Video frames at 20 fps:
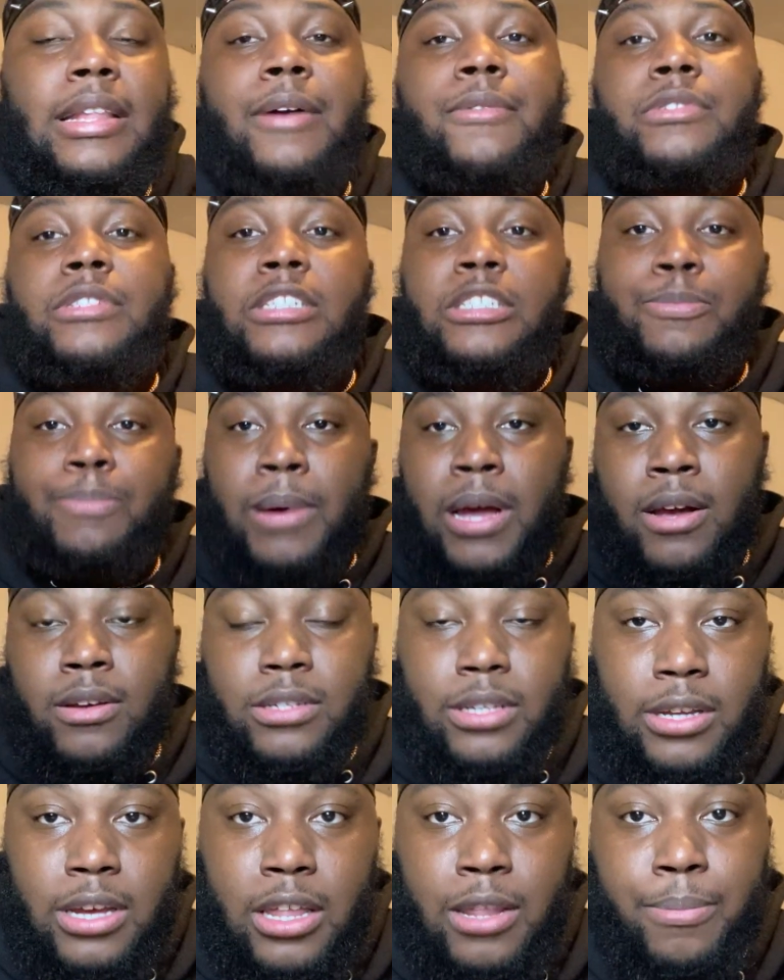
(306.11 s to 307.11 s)
They was
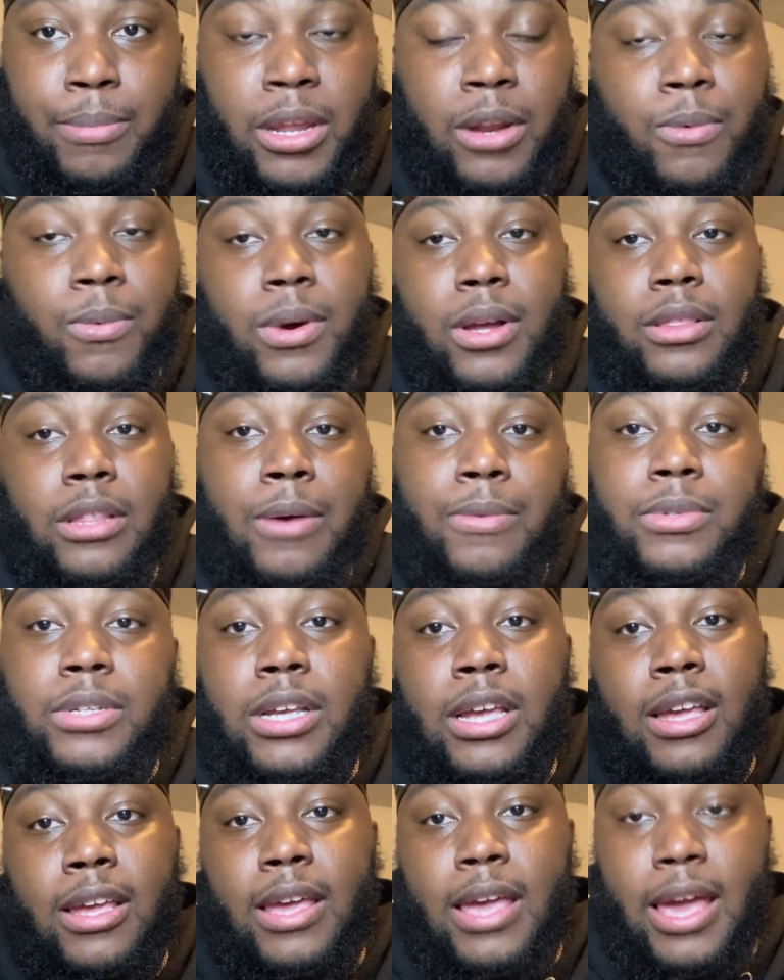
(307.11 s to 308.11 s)
espoused together, meaning what? They was
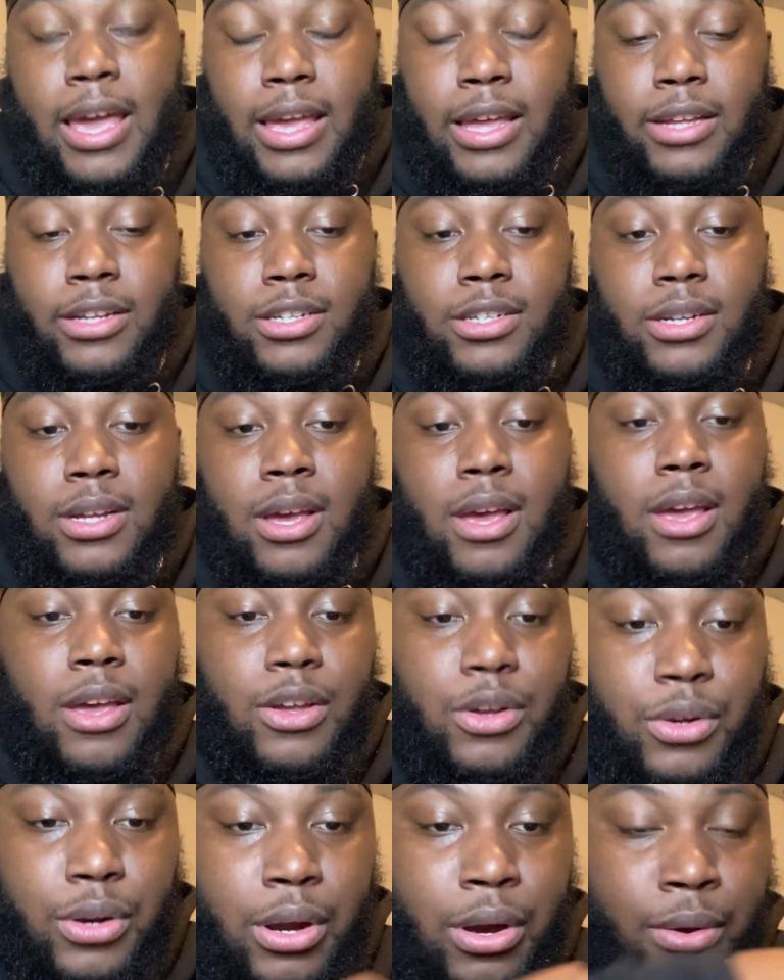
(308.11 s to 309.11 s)
engaged,
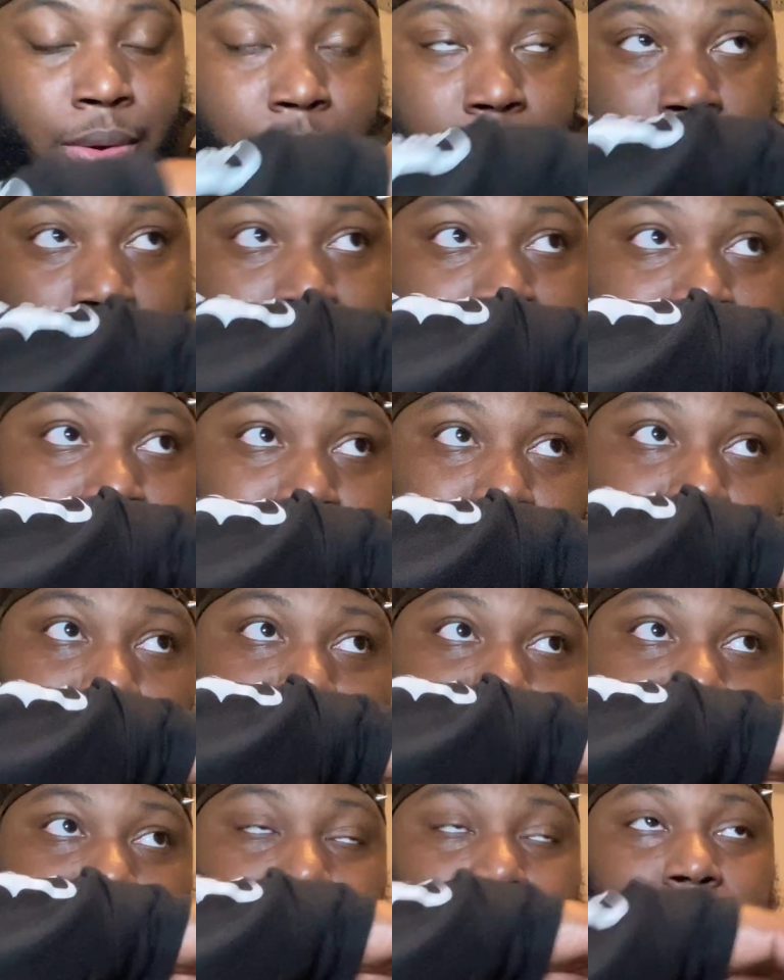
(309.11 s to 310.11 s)
you know?
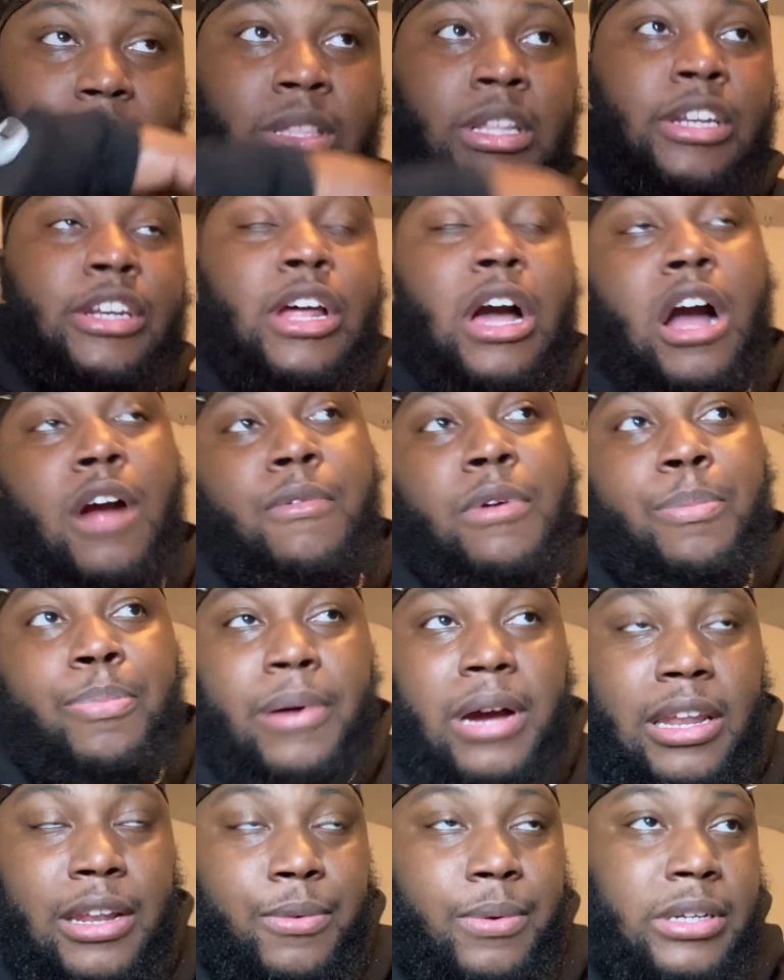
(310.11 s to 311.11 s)
The dowry
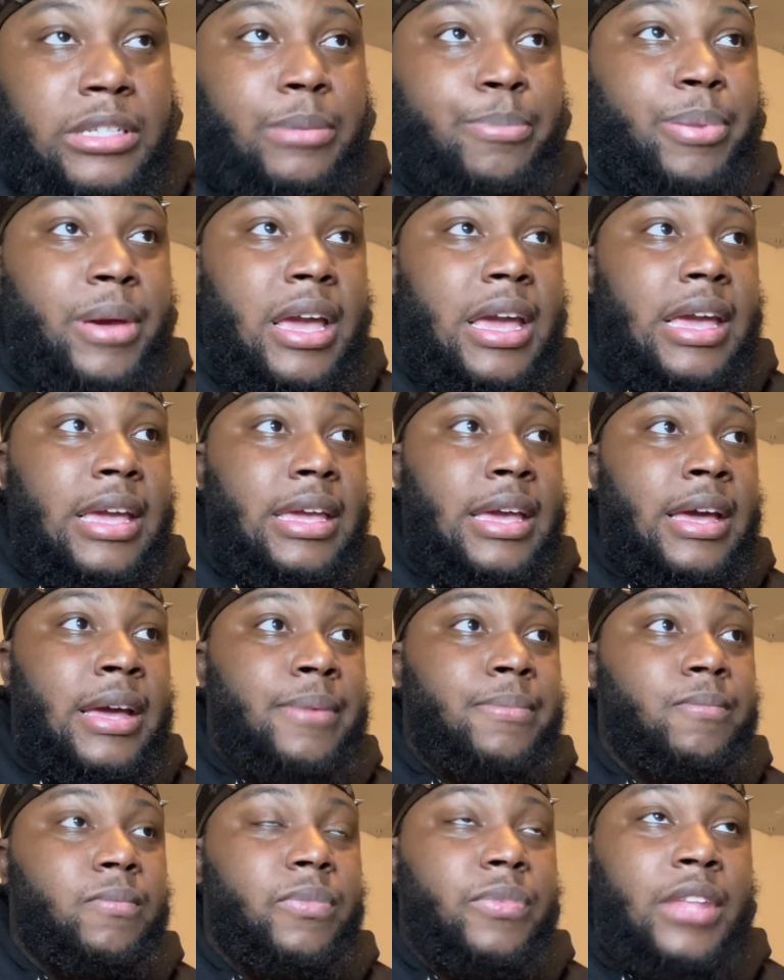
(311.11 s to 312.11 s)
probably wasn't paid
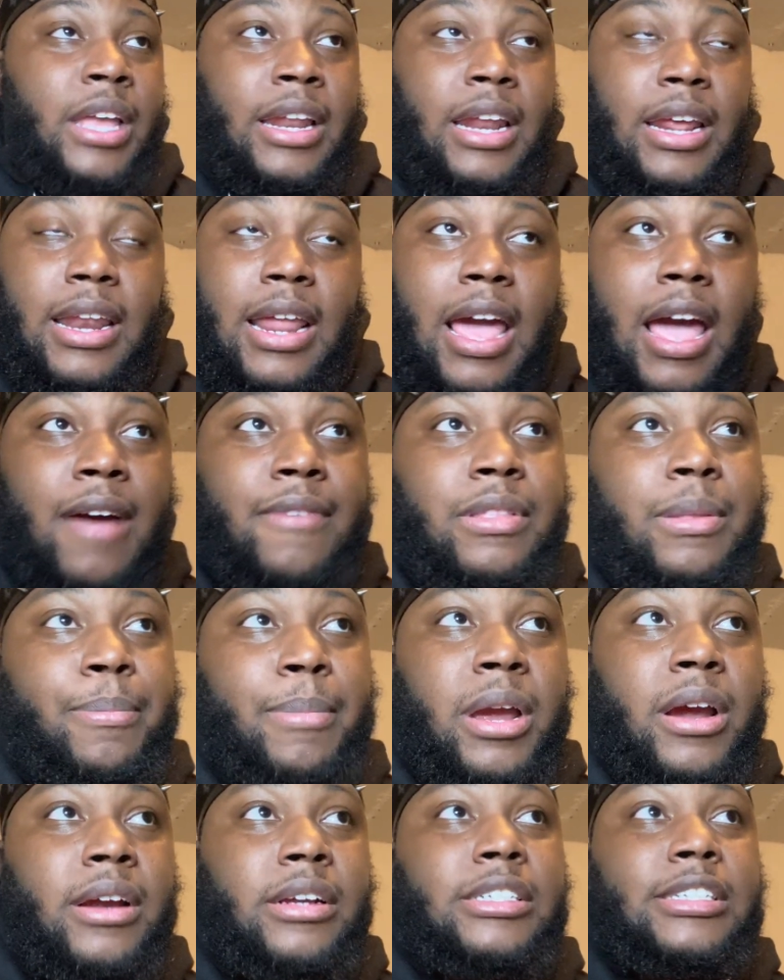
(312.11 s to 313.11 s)
yet. They didn't have the
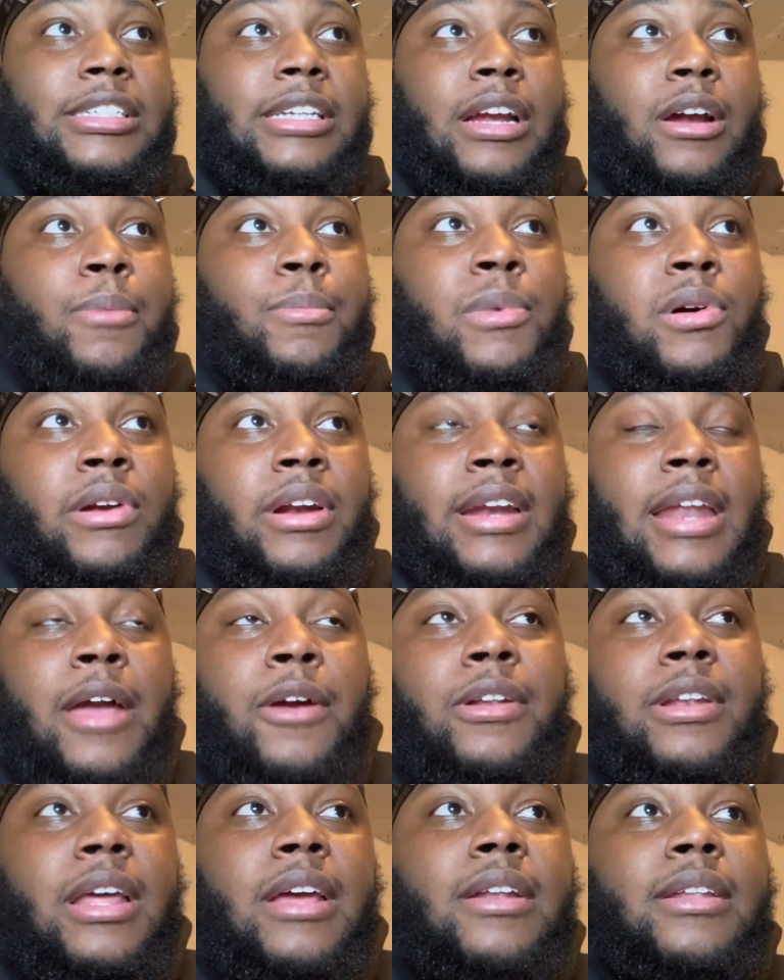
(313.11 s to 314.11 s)
marriage ceremony.
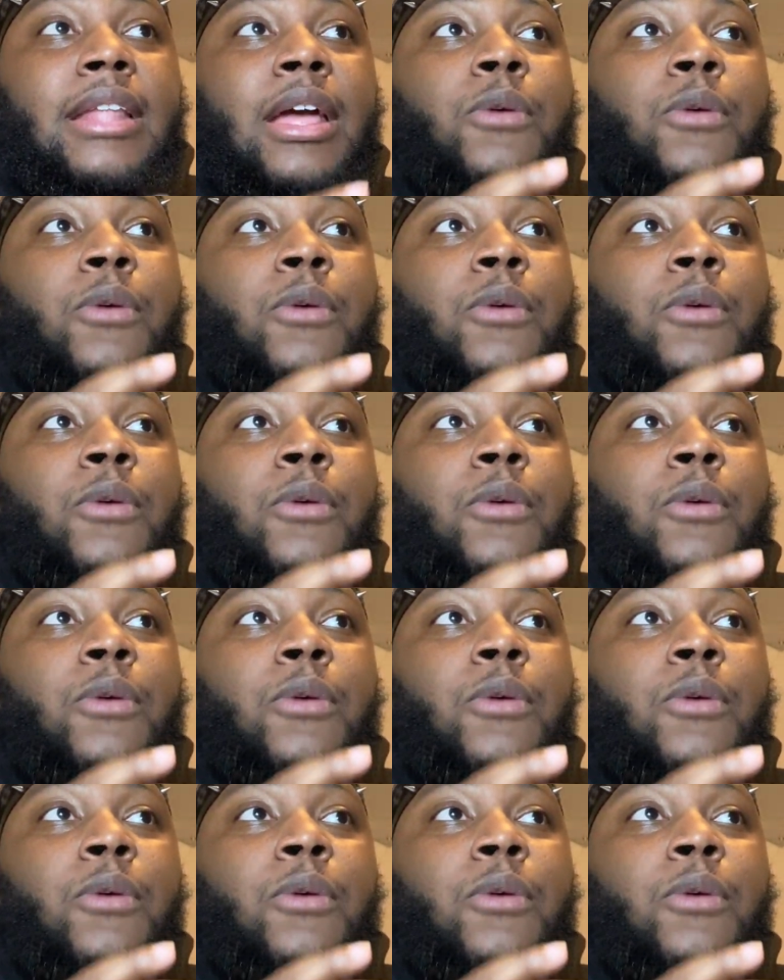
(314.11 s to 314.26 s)
They didn't.